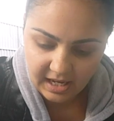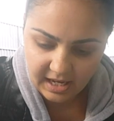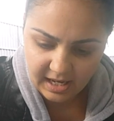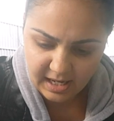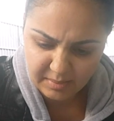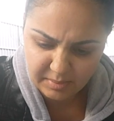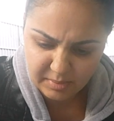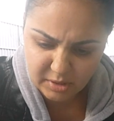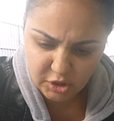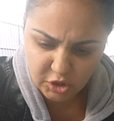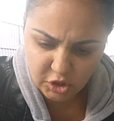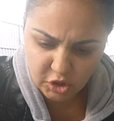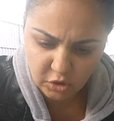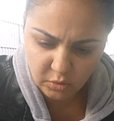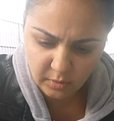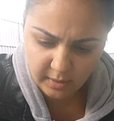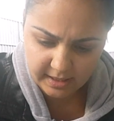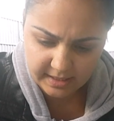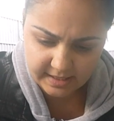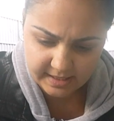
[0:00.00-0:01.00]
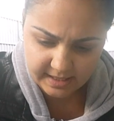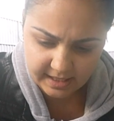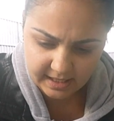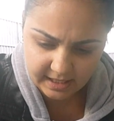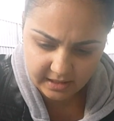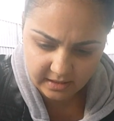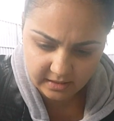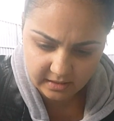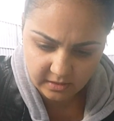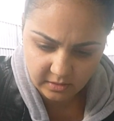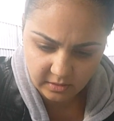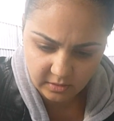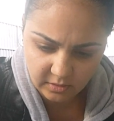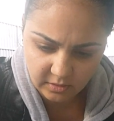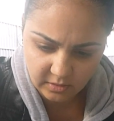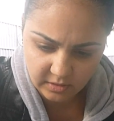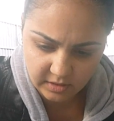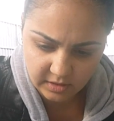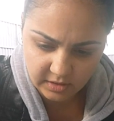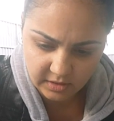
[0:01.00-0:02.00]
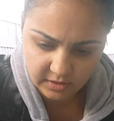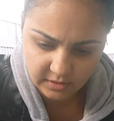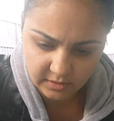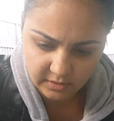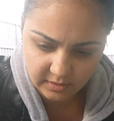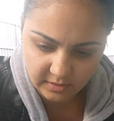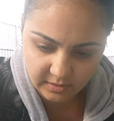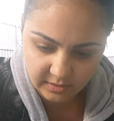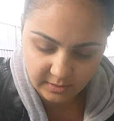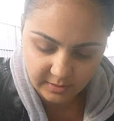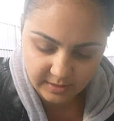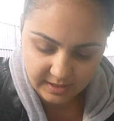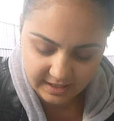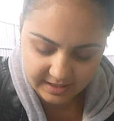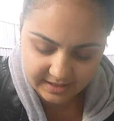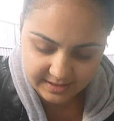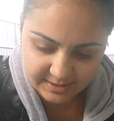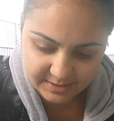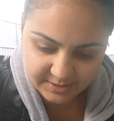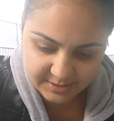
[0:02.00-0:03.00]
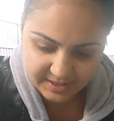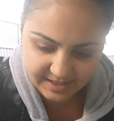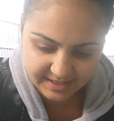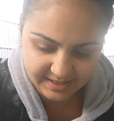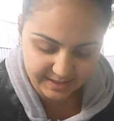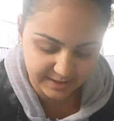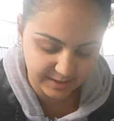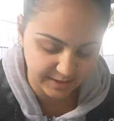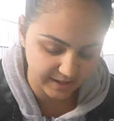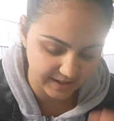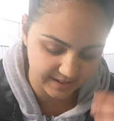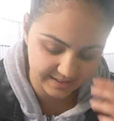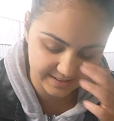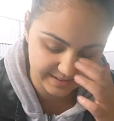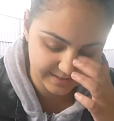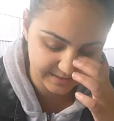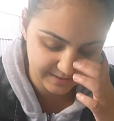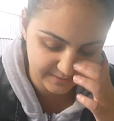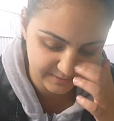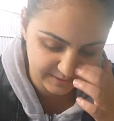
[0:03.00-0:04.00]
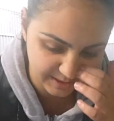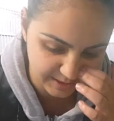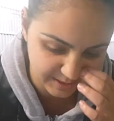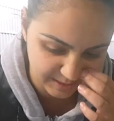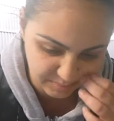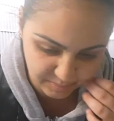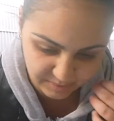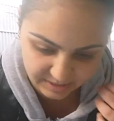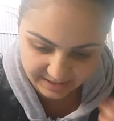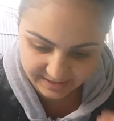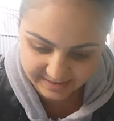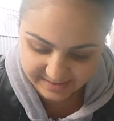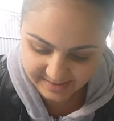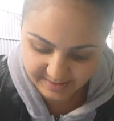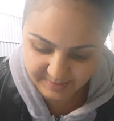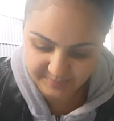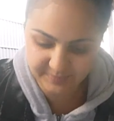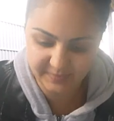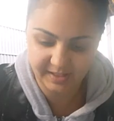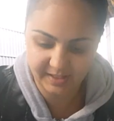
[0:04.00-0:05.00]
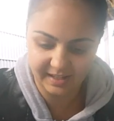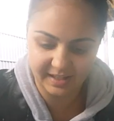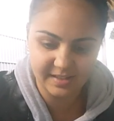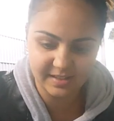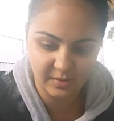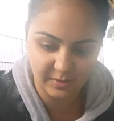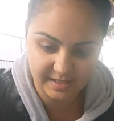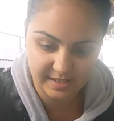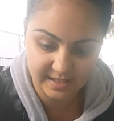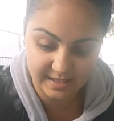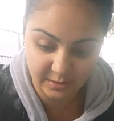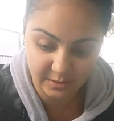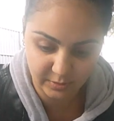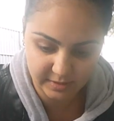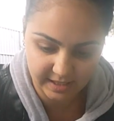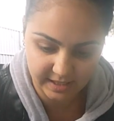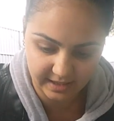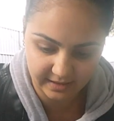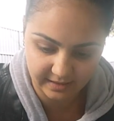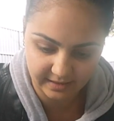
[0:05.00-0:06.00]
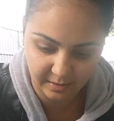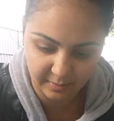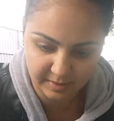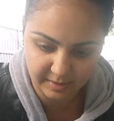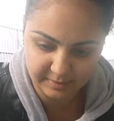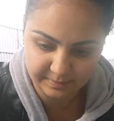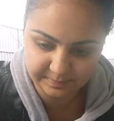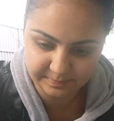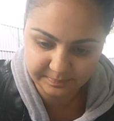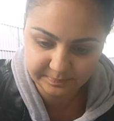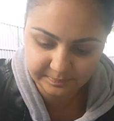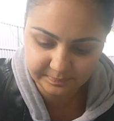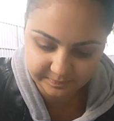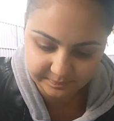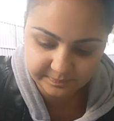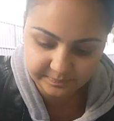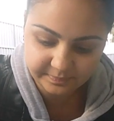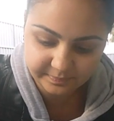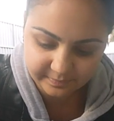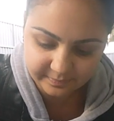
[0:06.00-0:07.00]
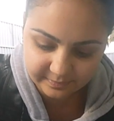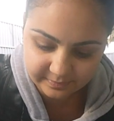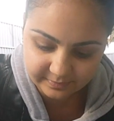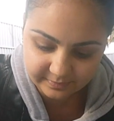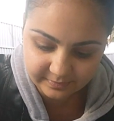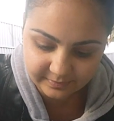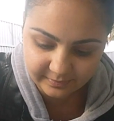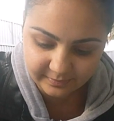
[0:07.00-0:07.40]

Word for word: Um, do I take the Orgalutran? I don't know how, I don't know how to pronounce it. Okay, so I yeah, still take that, that one. one. Yeah, so